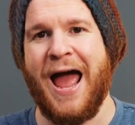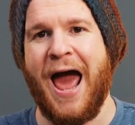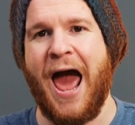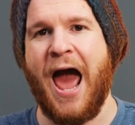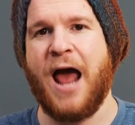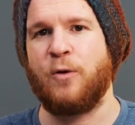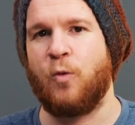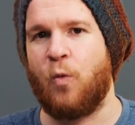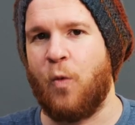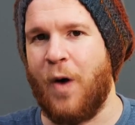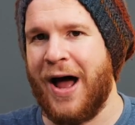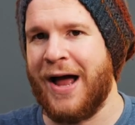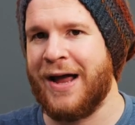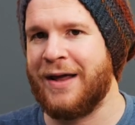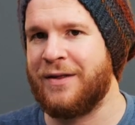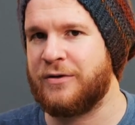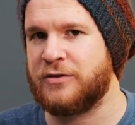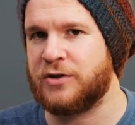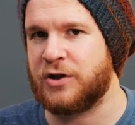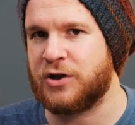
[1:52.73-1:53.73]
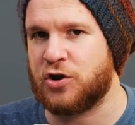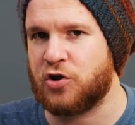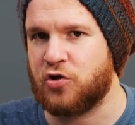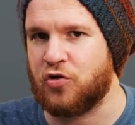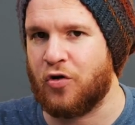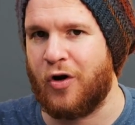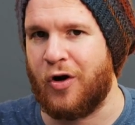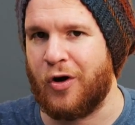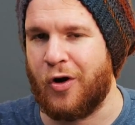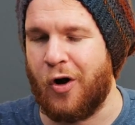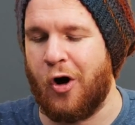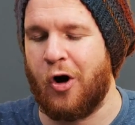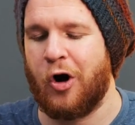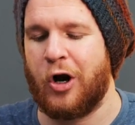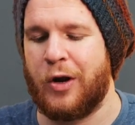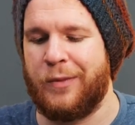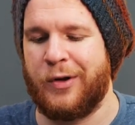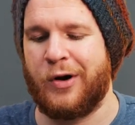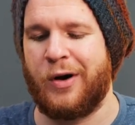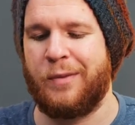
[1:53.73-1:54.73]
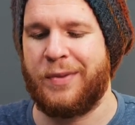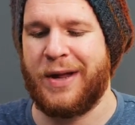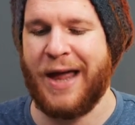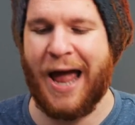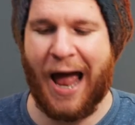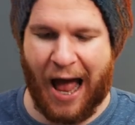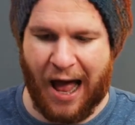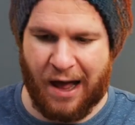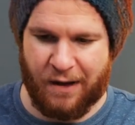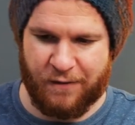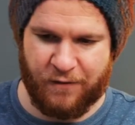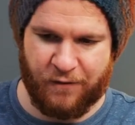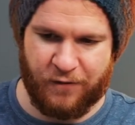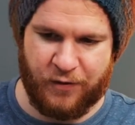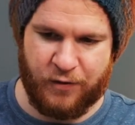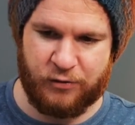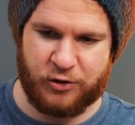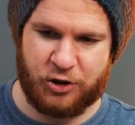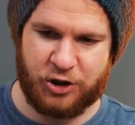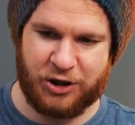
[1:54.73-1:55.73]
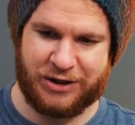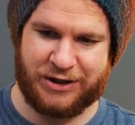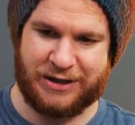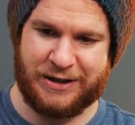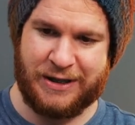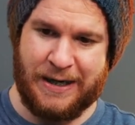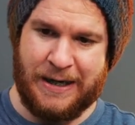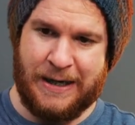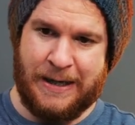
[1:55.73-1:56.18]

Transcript: and why there's a strong argument on behalf of you just